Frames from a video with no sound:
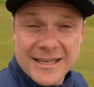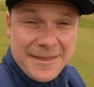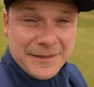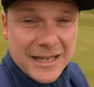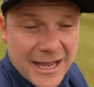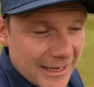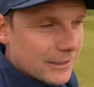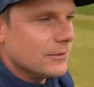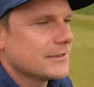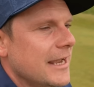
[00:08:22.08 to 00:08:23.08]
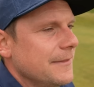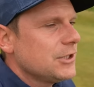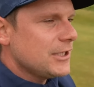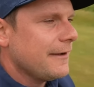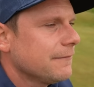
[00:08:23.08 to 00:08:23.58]
getting the lie angles, getting the
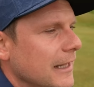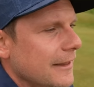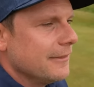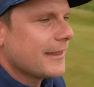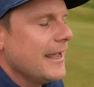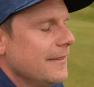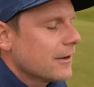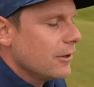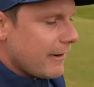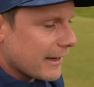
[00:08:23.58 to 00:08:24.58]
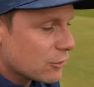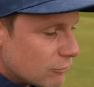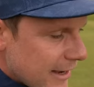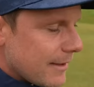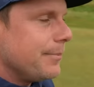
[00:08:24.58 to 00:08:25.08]
shaft length, getting the correct
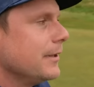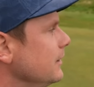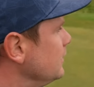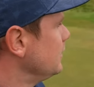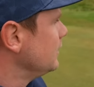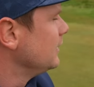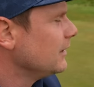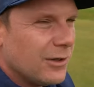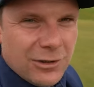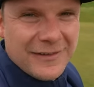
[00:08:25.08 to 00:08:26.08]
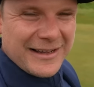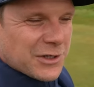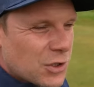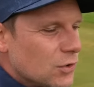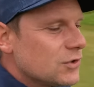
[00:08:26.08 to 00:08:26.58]
grip, all
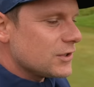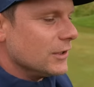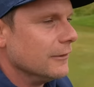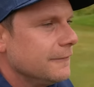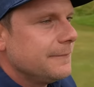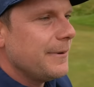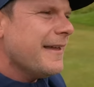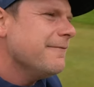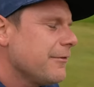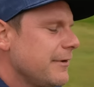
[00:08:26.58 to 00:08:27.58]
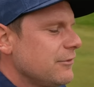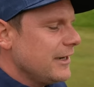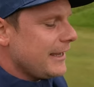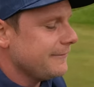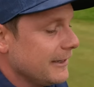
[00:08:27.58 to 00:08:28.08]
that good stuff. But then for
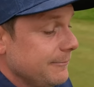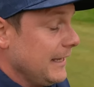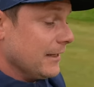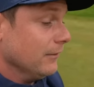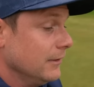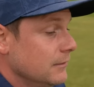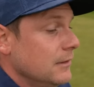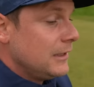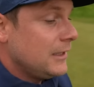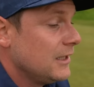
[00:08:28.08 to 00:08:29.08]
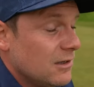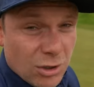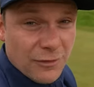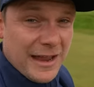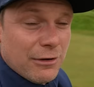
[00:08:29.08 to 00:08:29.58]
£395,
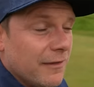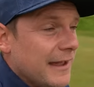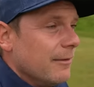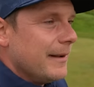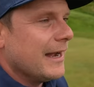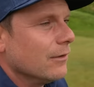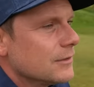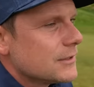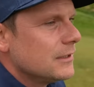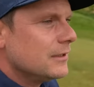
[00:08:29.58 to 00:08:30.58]
or there or thereabouts,